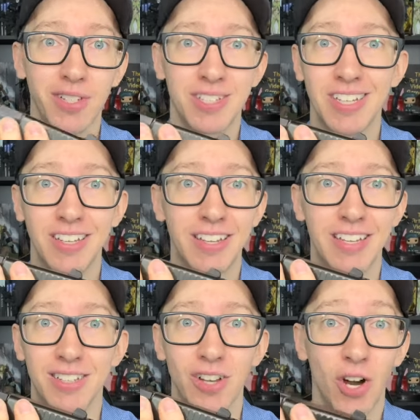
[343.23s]
This thing
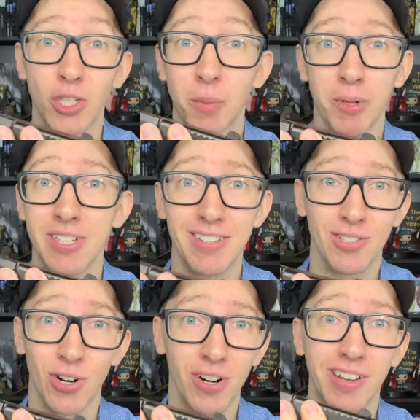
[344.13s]
is 100%
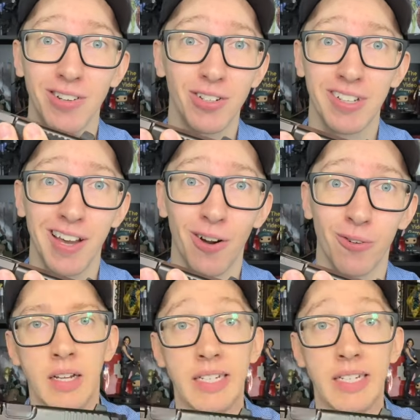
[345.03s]
sturdy and good to go.